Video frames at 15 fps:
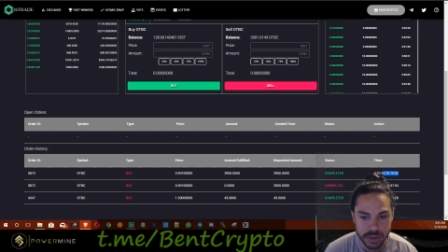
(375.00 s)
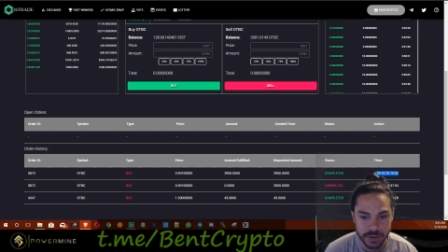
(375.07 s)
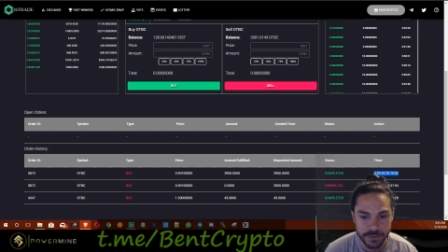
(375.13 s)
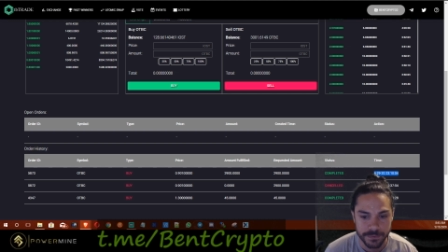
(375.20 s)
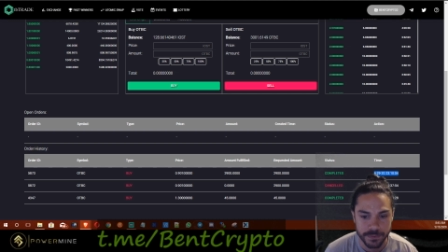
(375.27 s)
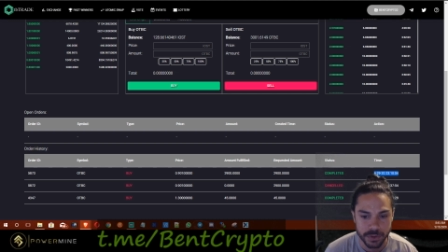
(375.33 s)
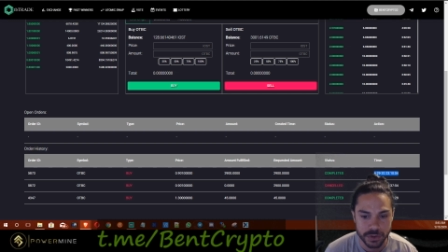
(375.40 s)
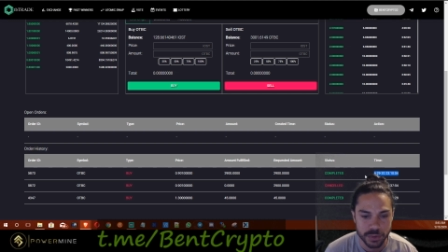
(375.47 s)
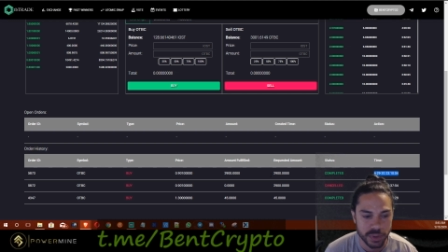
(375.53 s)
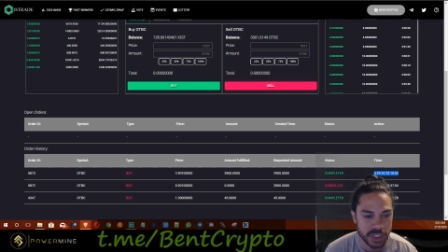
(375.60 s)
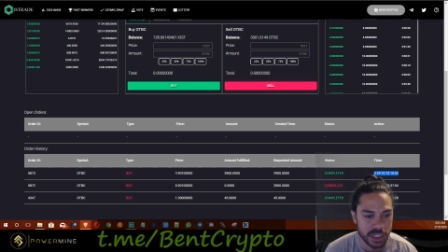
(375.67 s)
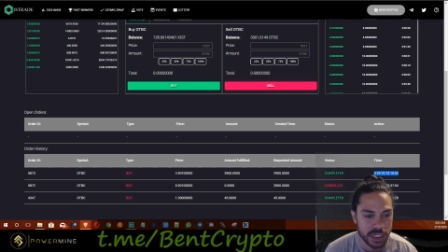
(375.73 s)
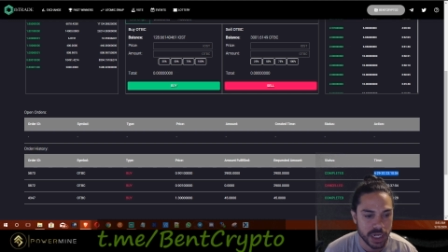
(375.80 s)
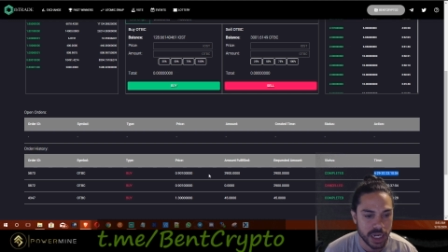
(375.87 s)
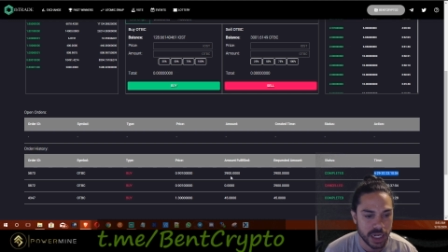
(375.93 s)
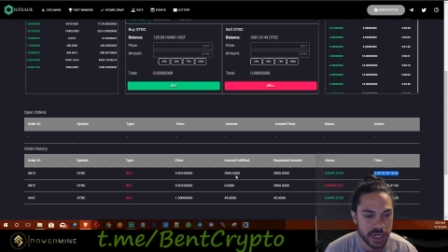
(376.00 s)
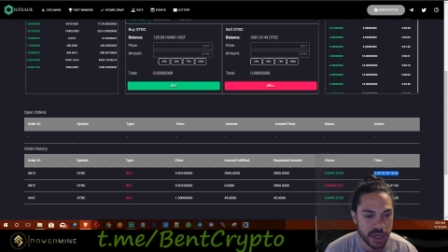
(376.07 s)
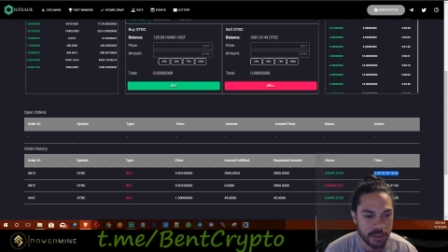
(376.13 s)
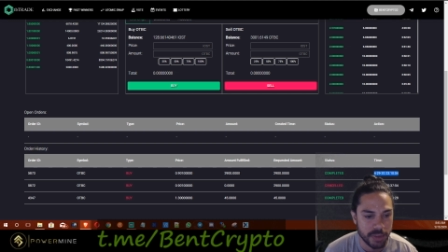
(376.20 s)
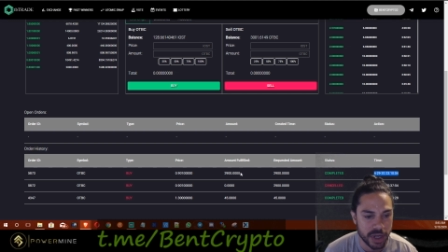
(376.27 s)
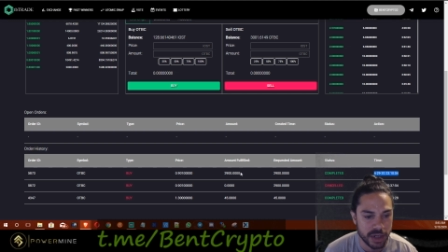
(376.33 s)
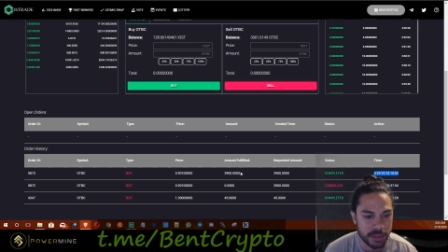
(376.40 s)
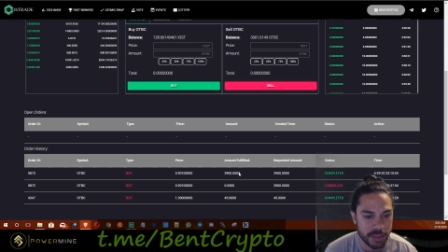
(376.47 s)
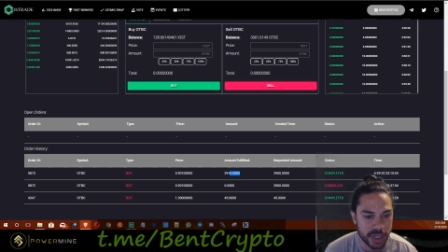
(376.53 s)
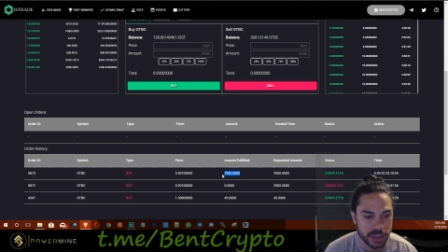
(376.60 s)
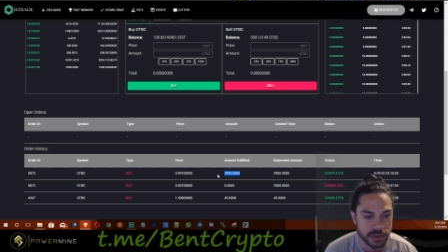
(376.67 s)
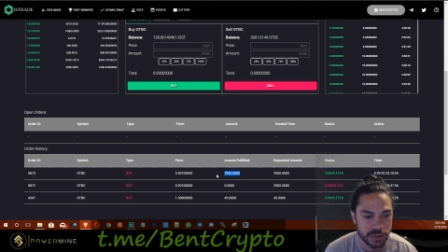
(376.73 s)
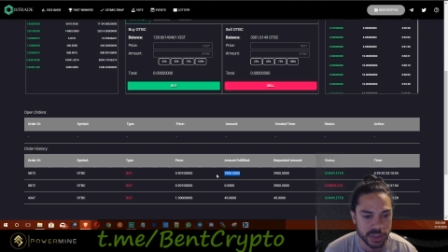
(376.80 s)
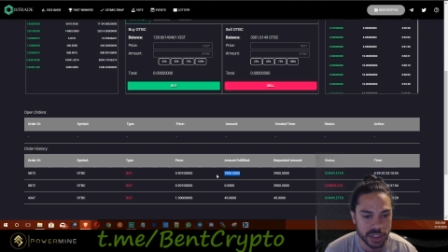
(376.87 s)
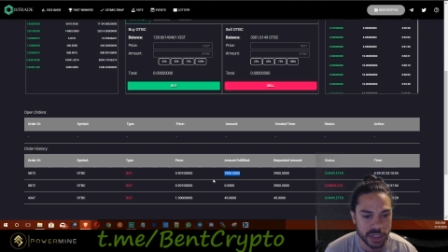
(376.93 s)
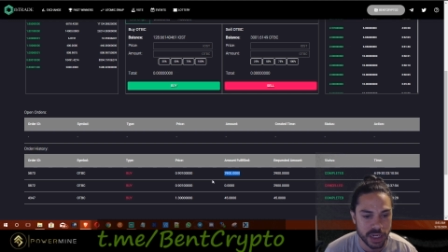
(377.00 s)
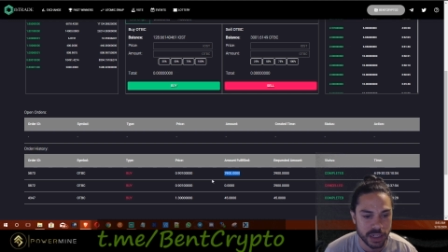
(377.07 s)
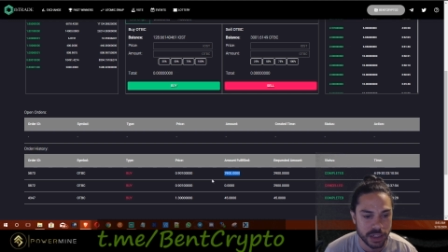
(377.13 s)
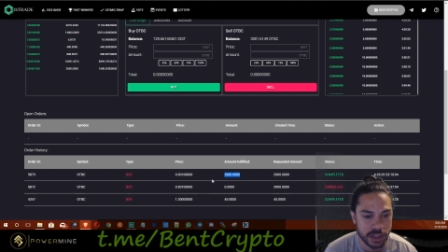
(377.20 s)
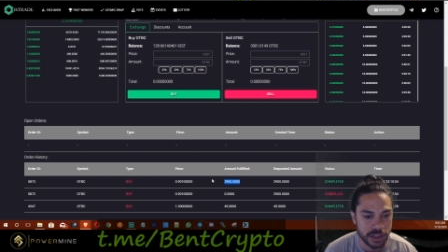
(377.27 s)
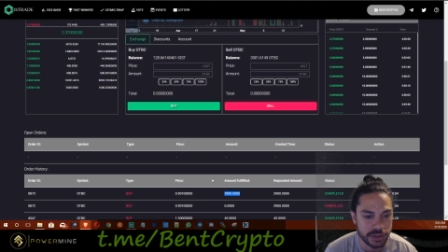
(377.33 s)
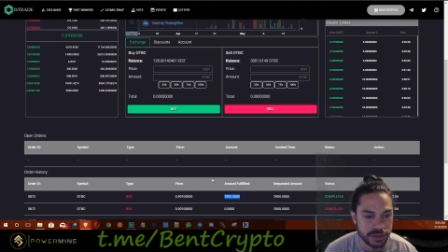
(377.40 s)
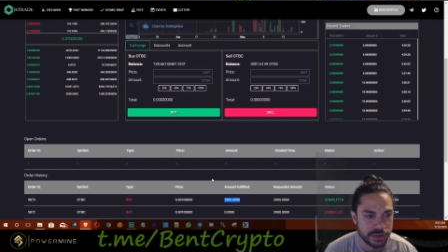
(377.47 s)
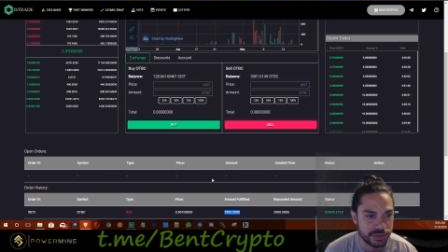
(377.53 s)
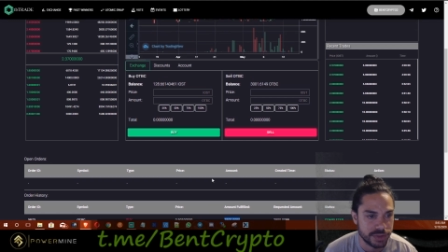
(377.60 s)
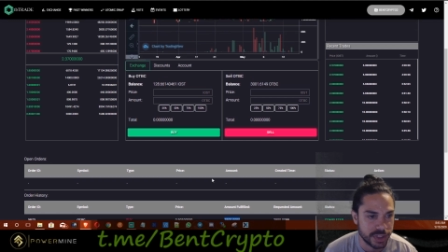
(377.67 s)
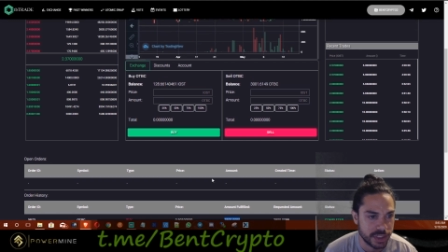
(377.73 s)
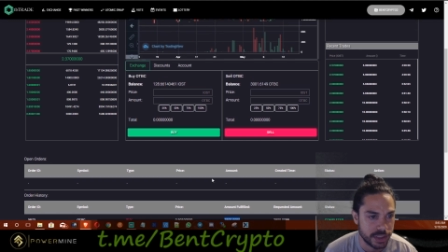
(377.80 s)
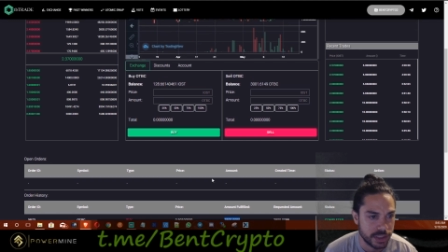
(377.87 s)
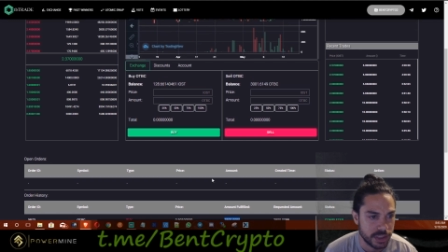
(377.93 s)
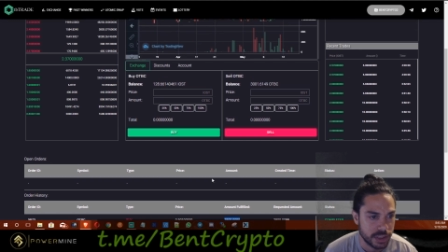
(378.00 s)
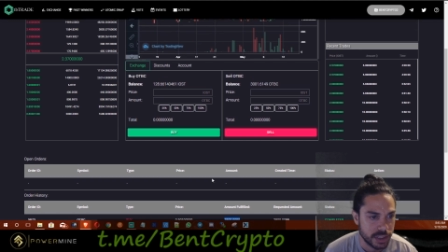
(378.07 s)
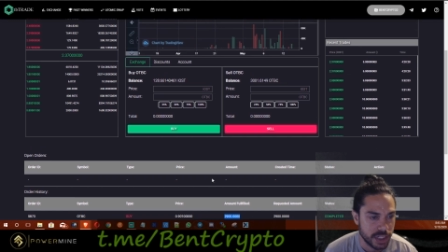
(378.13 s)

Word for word: 429. I bought about 2900